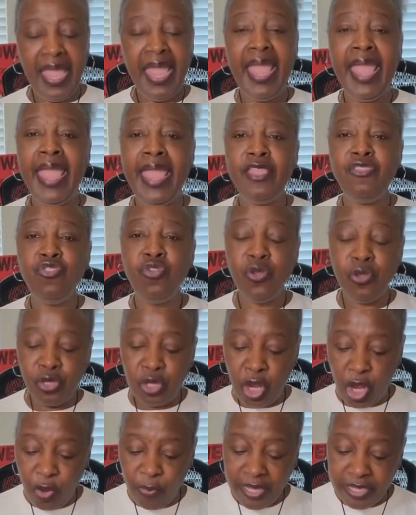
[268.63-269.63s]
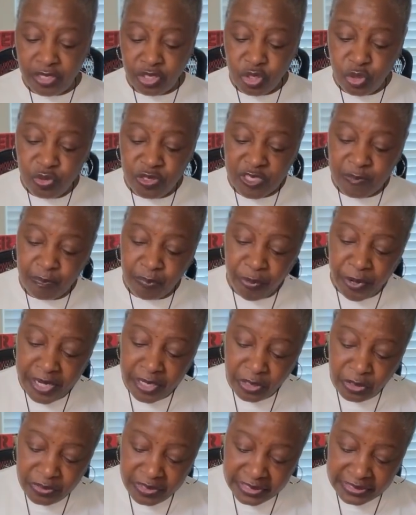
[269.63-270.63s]
And you're going to
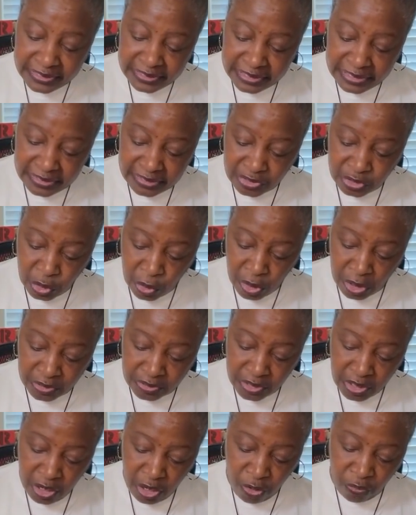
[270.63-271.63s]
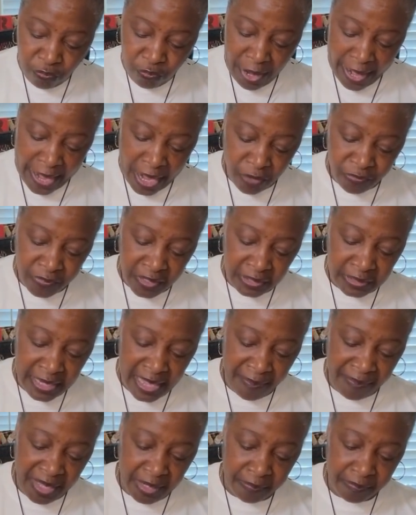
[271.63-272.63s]
sprinkle the sea salt around the
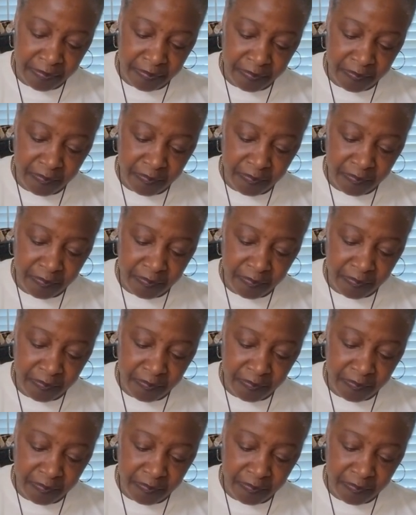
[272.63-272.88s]
lemon.